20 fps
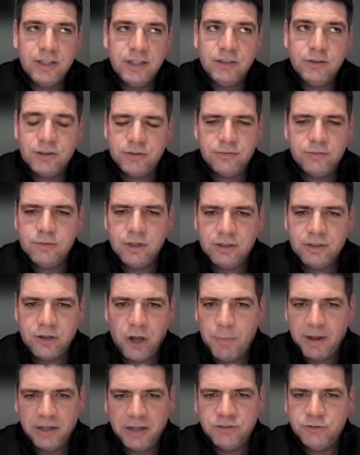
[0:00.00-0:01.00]

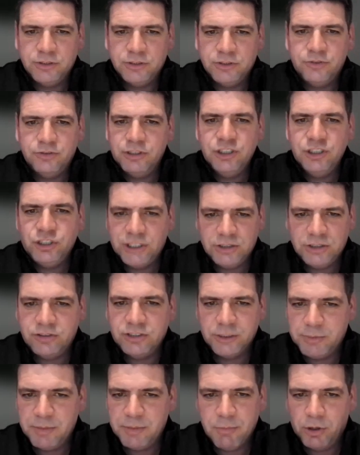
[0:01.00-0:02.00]
back to the 3G is
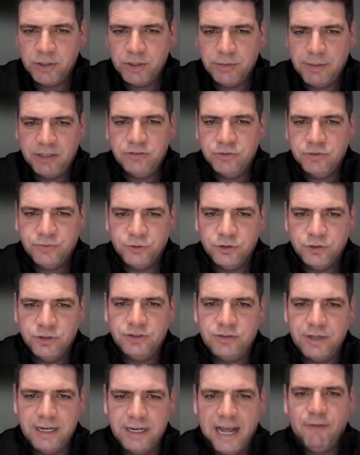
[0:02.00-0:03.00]
going to be monumental for
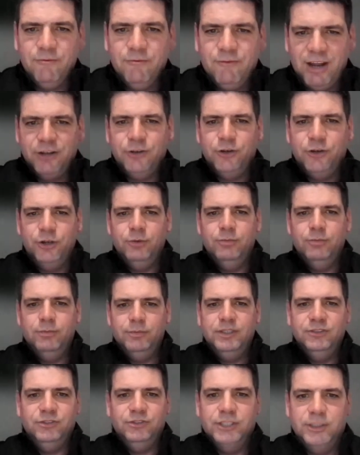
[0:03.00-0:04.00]
us, and that venue
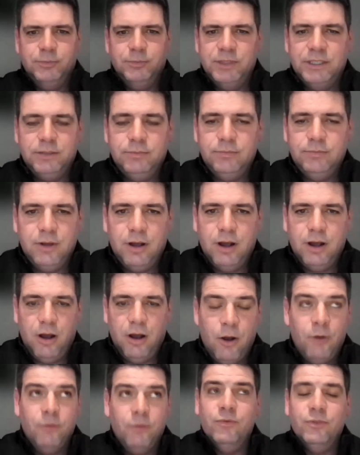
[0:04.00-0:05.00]
is going to be
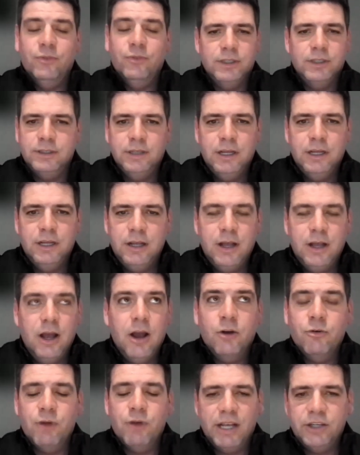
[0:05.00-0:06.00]
hopefully
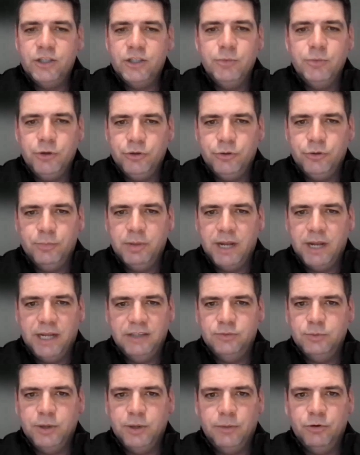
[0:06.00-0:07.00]
a great communal
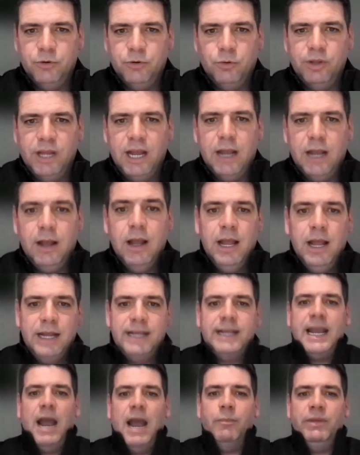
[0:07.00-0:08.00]
place where we're all there.
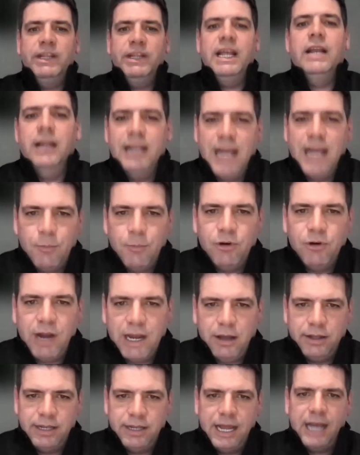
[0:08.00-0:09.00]
Can we then
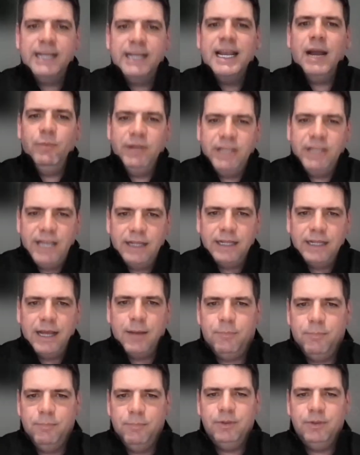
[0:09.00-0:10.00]
elaborate on that? Can we get
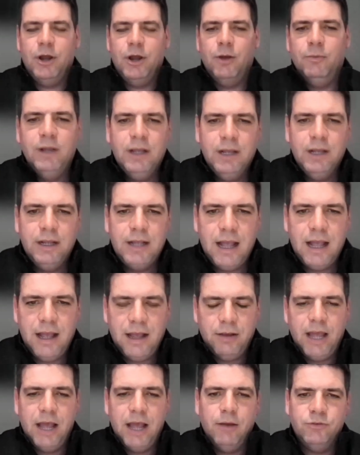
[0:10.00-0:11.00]
that, you know,
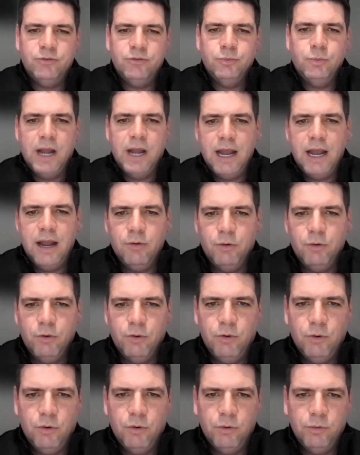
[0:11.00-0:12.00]
elsewhere,
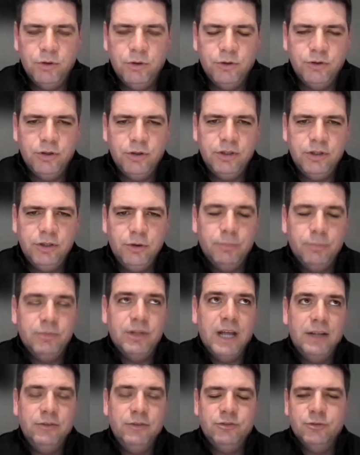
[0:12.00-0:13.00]
or
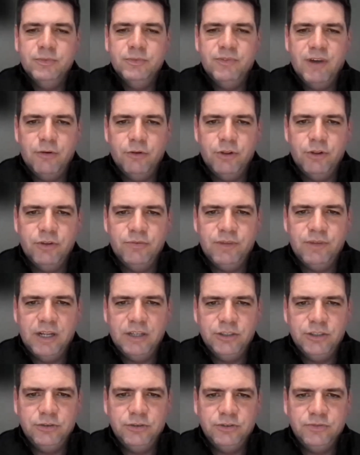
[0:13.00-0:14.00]
update some of our other
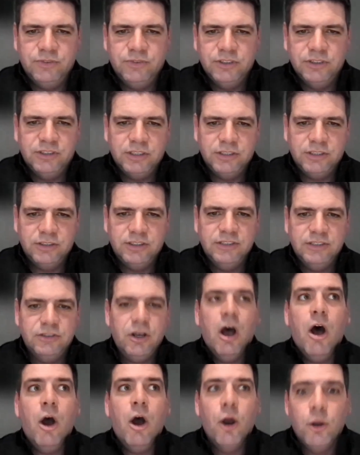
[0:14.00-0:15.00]
venues and facilities?
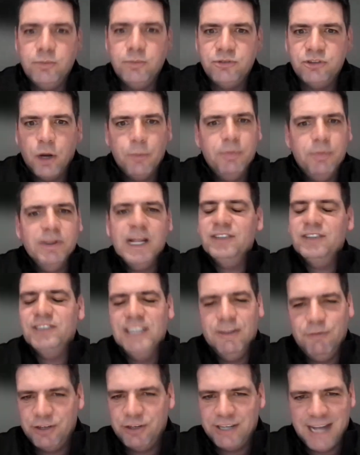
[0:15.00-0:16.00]
I hope so, but
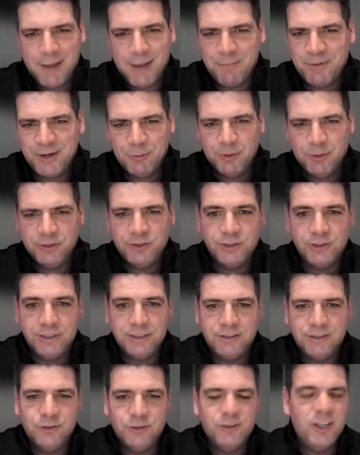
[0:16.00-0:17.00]
that's never going to happen in one
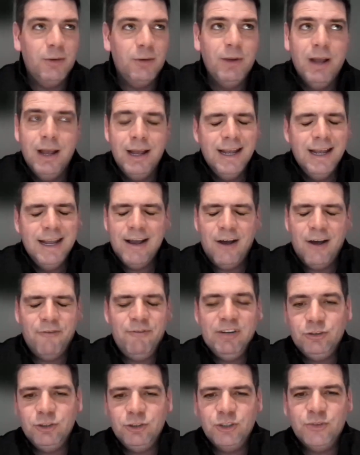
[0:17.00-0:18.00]
season. So I
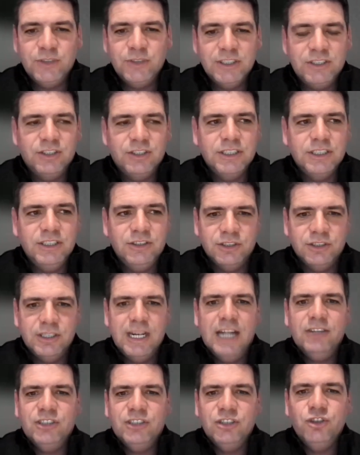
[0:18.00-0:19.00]
think just for this
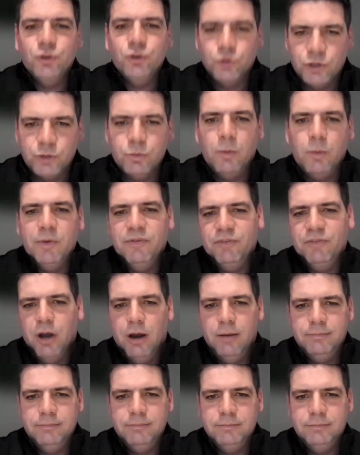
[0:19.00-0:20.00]
season, let's enjoy what we've
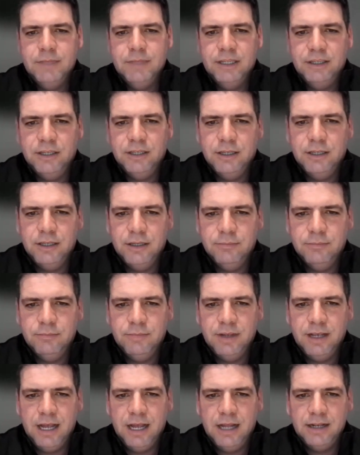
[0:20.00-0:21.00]
got
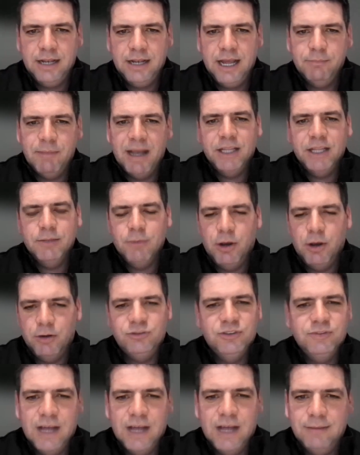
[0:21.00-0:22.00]
and make the
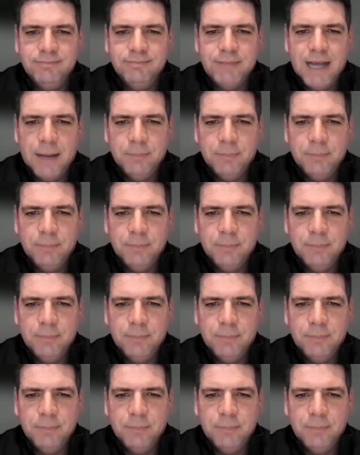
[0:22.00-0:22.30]
most of that.